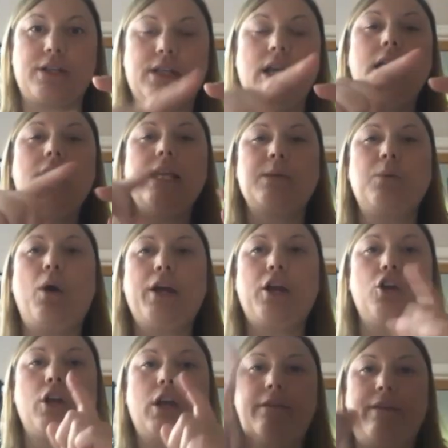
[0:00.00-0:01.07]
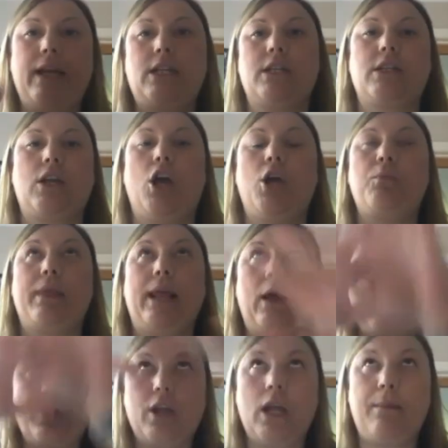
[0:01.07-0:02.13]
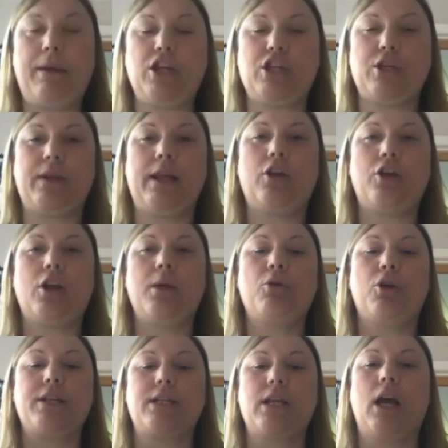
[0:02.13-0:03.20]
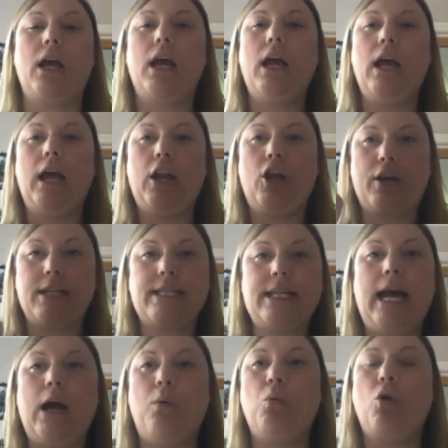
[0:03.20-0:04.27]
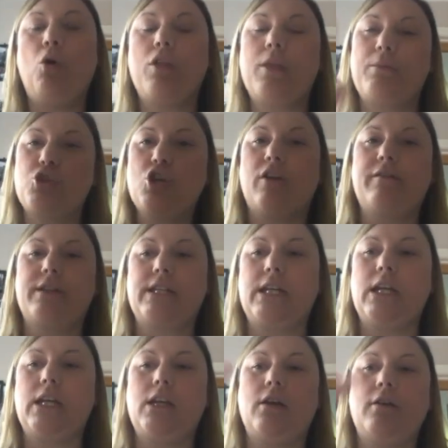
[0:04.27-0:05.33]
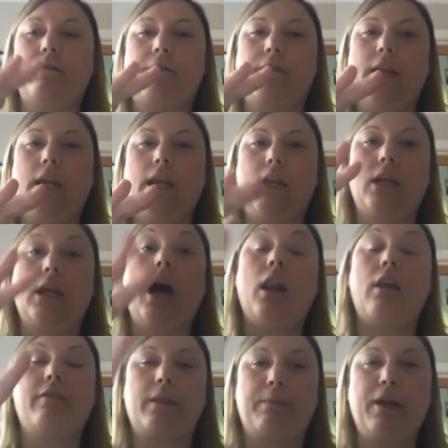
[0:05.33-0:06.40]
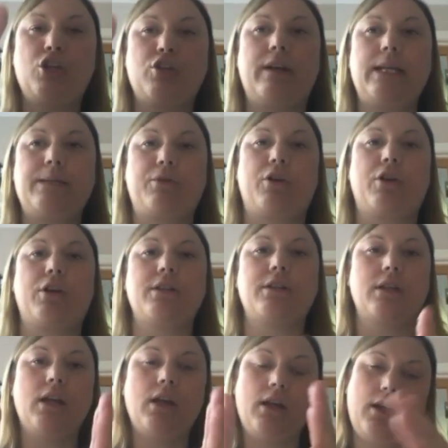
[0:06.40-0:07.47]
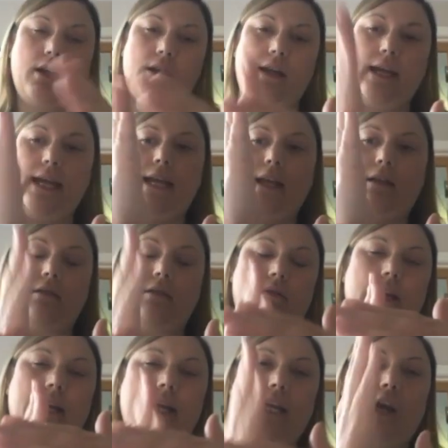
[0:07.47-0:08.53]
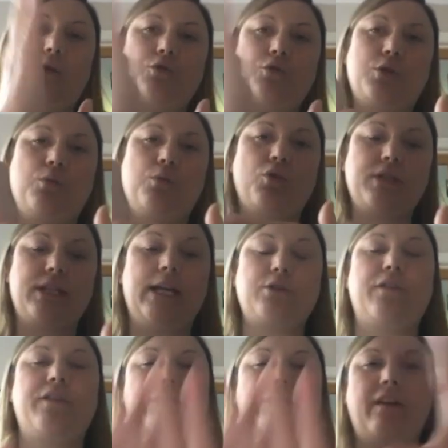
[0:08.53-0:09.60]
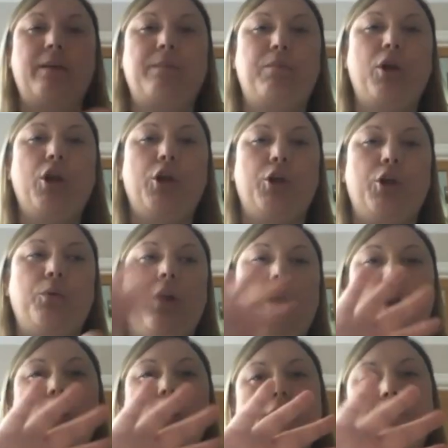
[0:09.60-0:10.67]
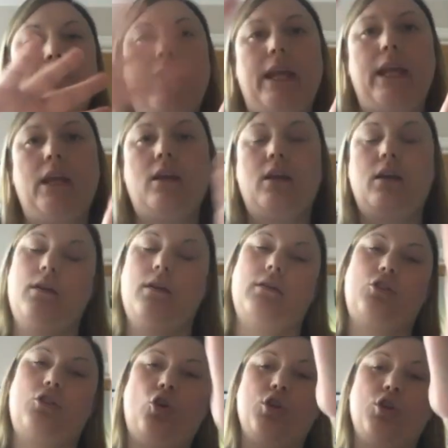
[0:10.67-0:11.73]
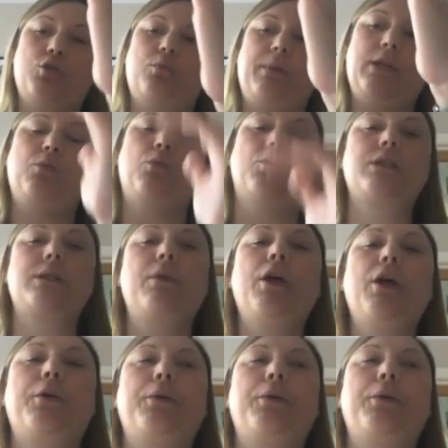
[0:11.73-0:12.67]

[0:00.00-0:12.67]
So I can look at a vector scope without looking at a picture, without looking at a monitor, and I can tell what the majority of the color of the picture is, because it goes towards that. So if it's very blue, a lot of the dots would be towards the blue.